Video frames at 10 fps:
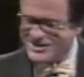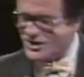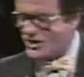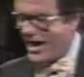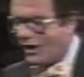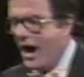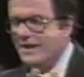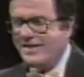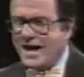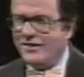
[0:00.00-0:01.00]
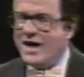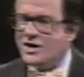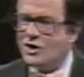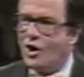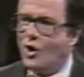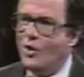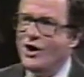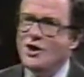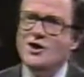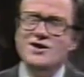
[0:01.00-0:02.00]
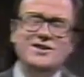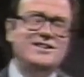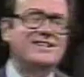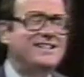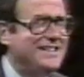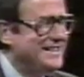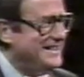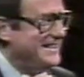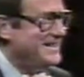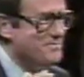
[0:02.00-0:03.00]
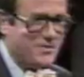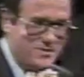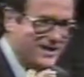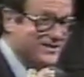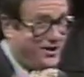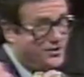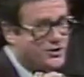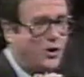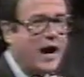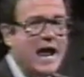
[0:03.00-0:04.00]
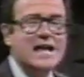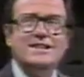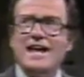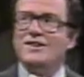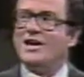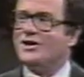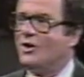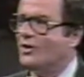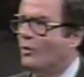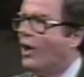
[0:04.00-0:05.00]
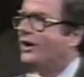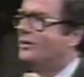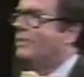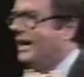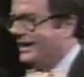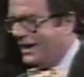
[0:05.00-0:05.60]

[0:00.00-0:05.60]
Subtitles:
a shadow, then they go, remember that, another joke. Then they go to Walter Mondale.